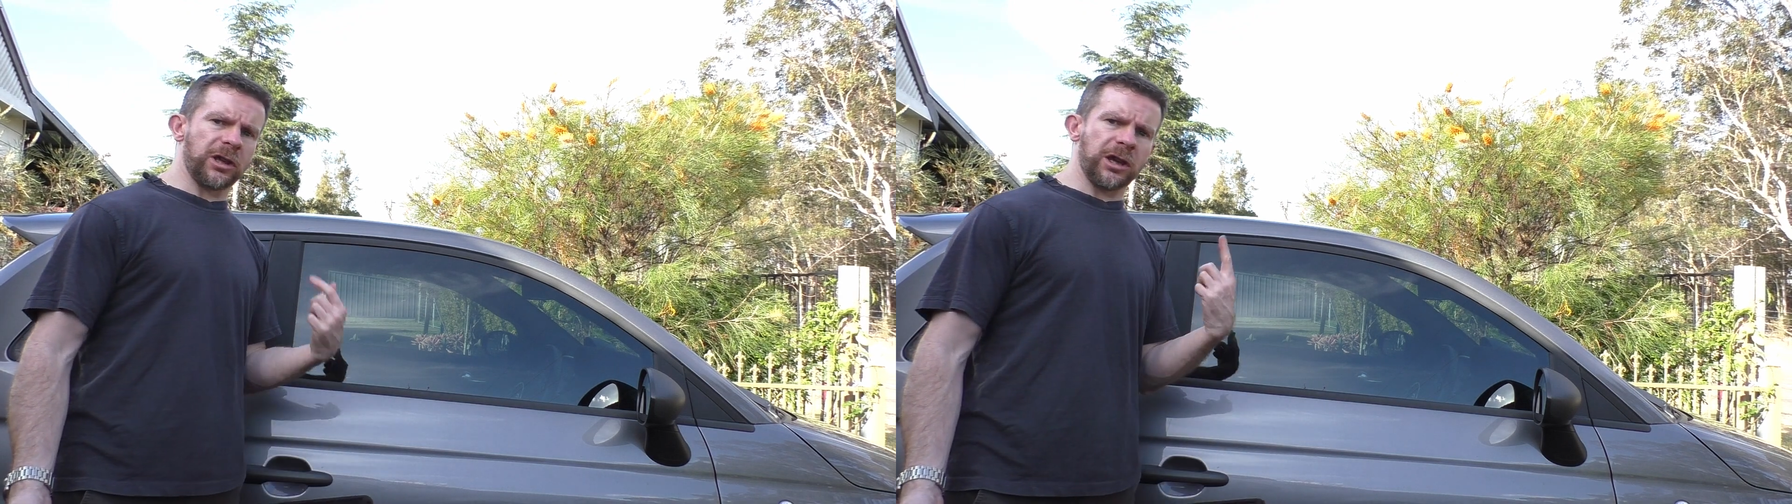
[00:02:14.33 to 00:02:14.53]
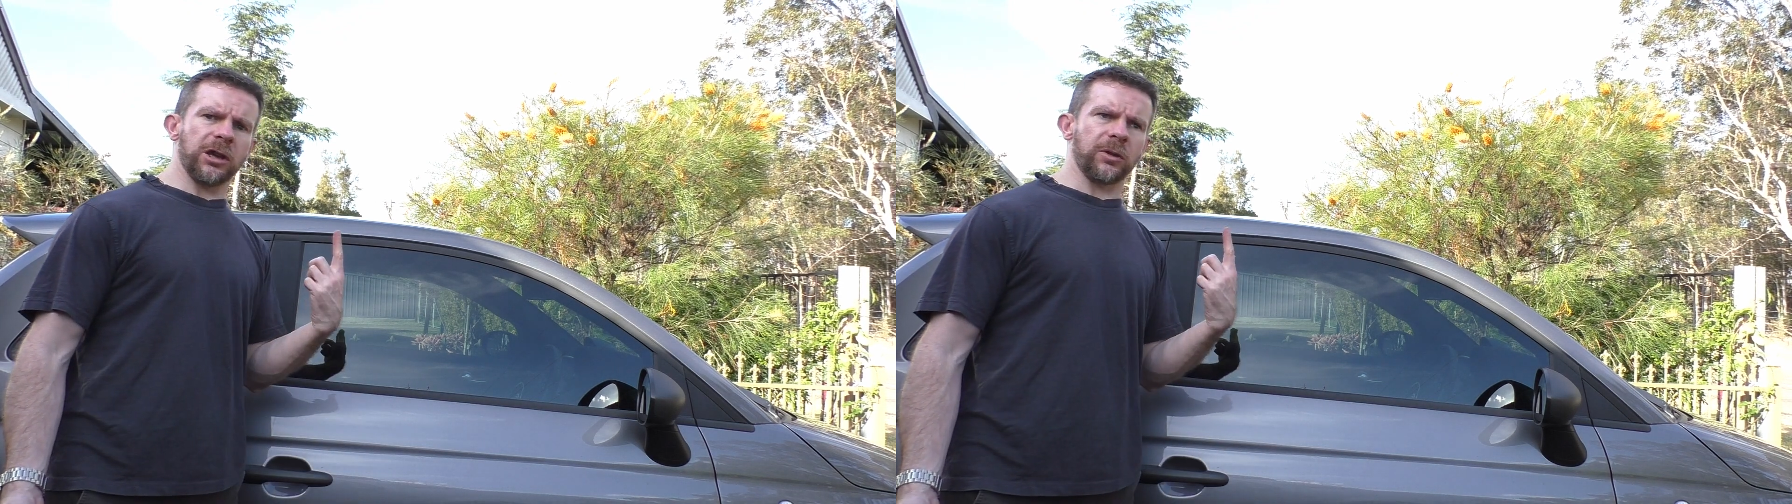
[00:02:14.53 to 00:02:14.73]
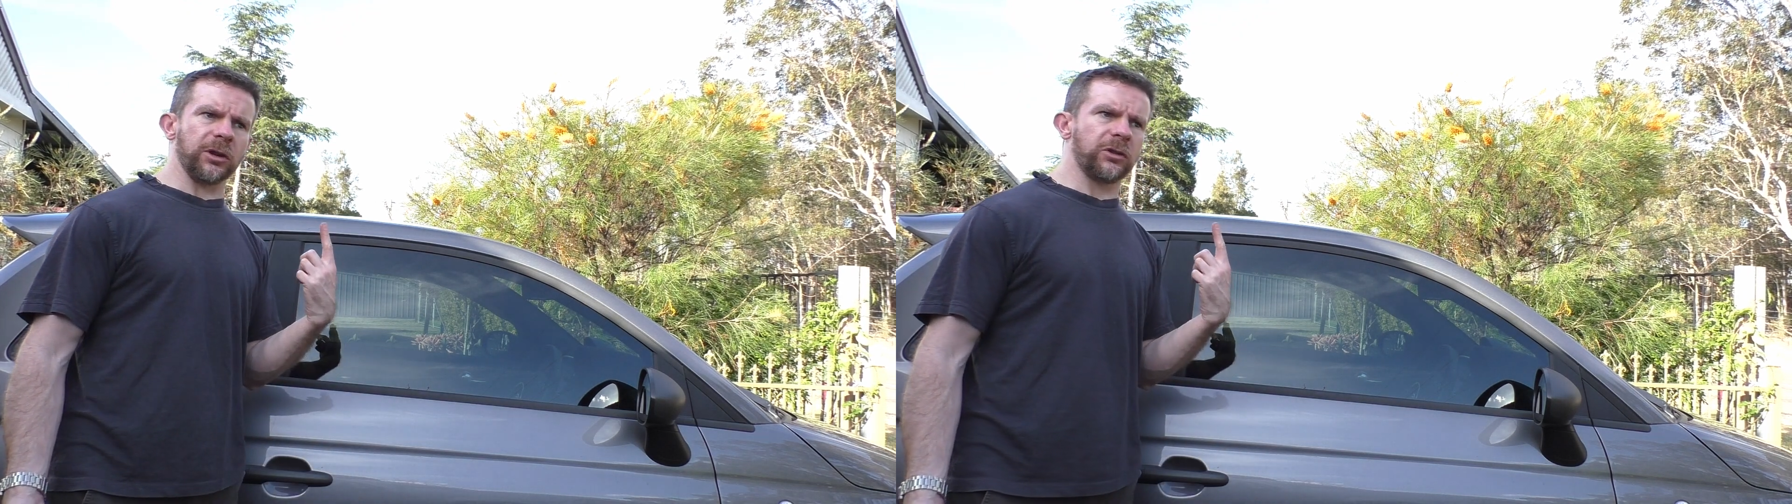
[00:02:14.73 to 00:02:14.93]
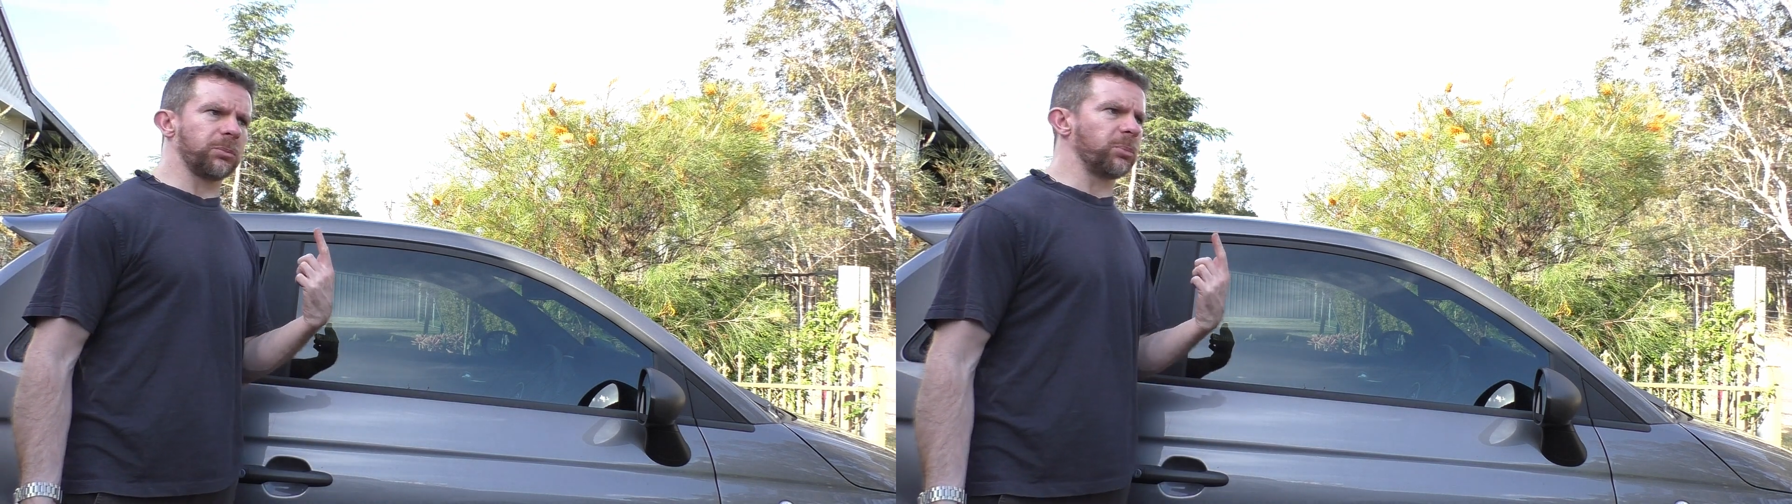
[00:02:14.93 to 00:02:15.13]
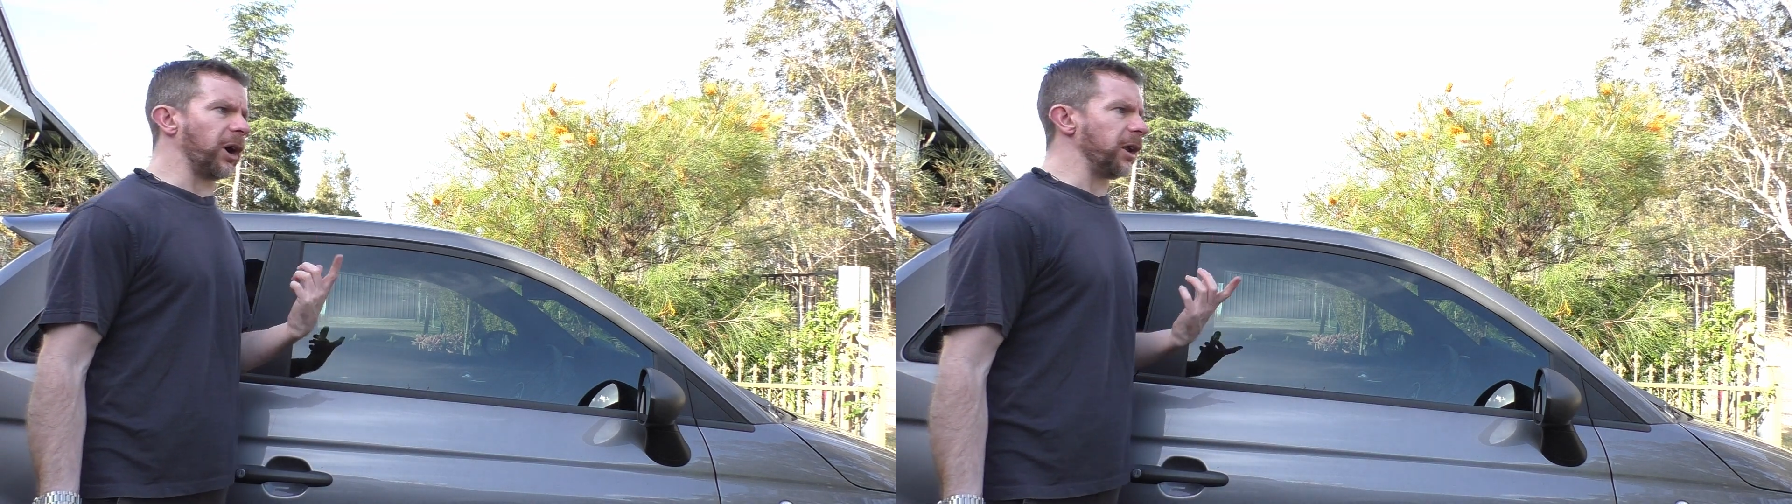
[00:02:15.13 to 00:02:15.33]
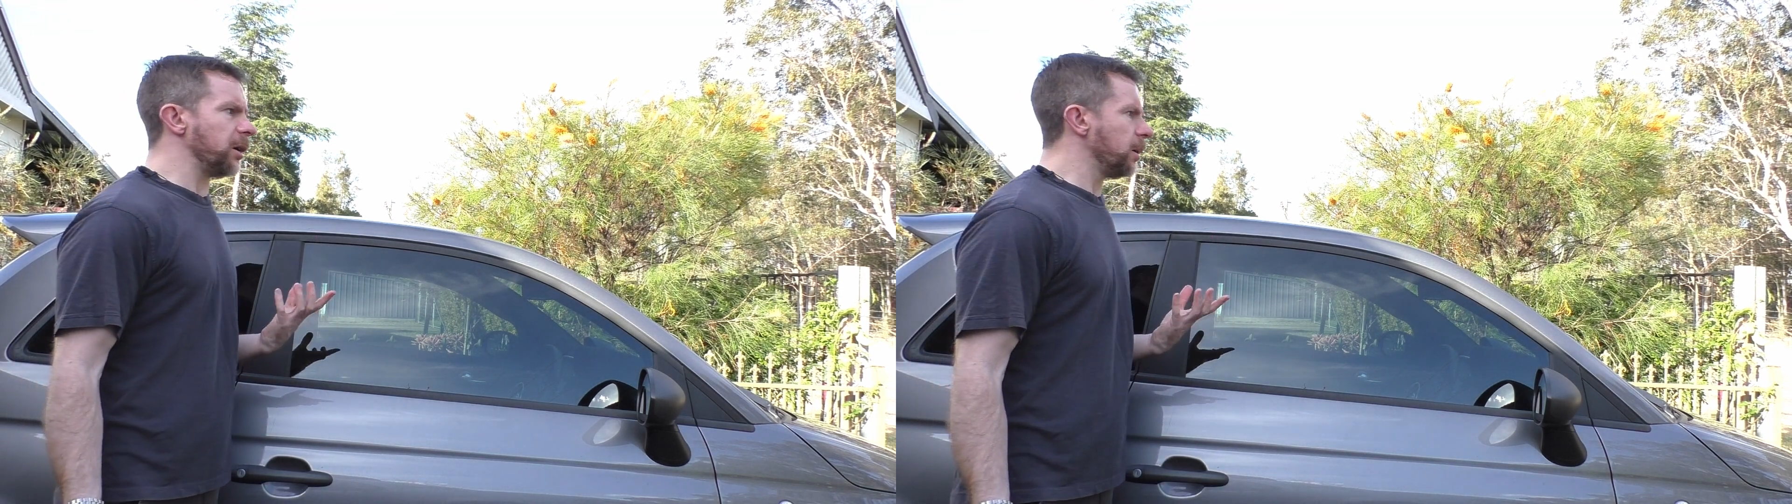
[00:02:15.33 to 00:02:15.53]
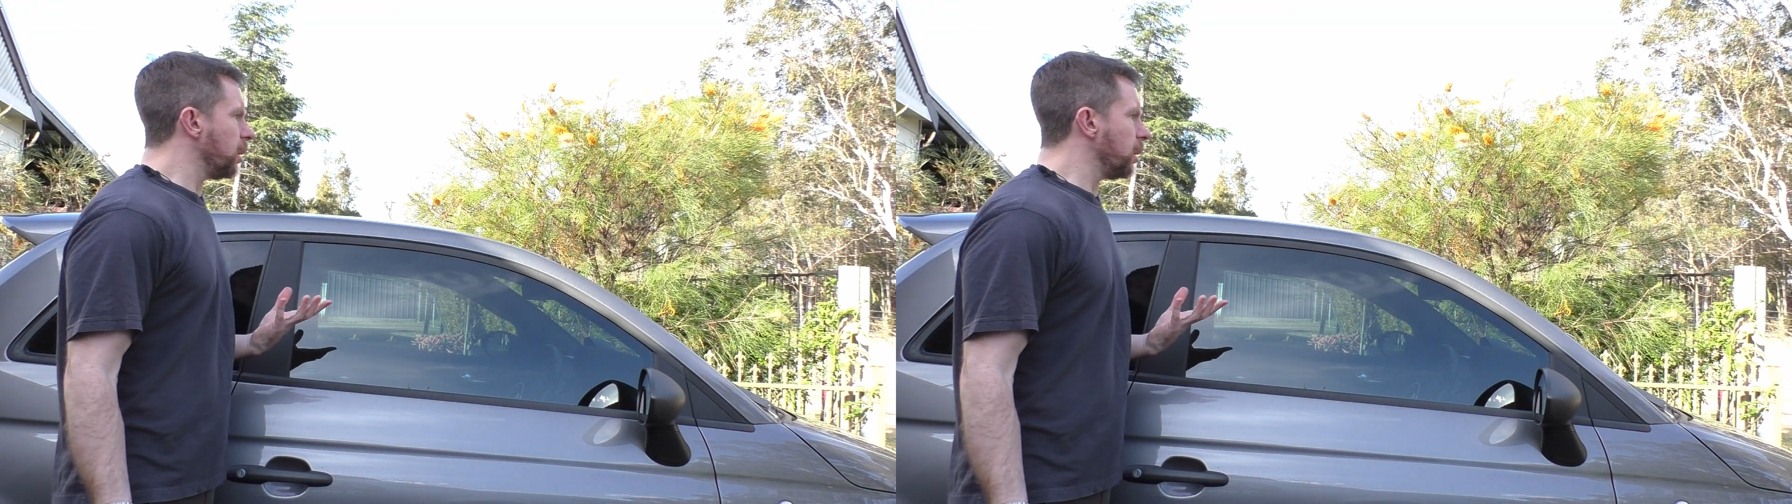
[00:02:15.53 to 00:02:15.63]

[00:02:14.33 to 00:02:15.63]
hear this, but